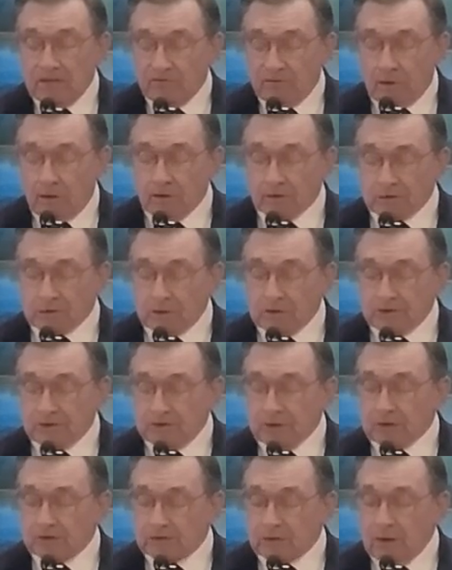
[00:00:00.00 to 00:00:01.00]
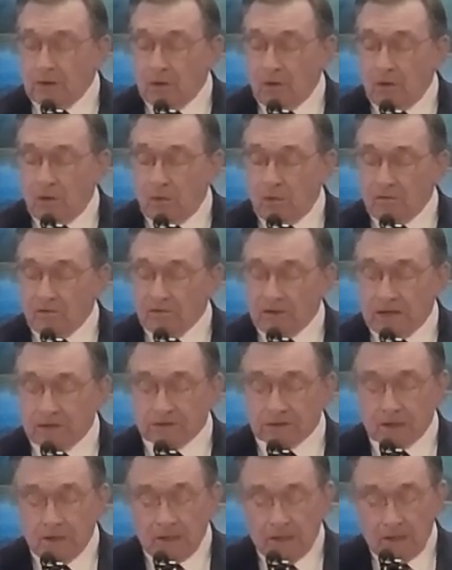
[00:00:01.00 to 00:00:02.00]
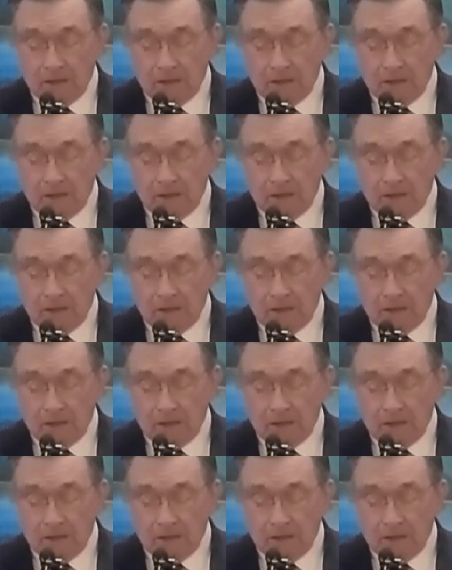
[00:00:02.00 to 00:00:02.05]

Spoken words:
verses just along as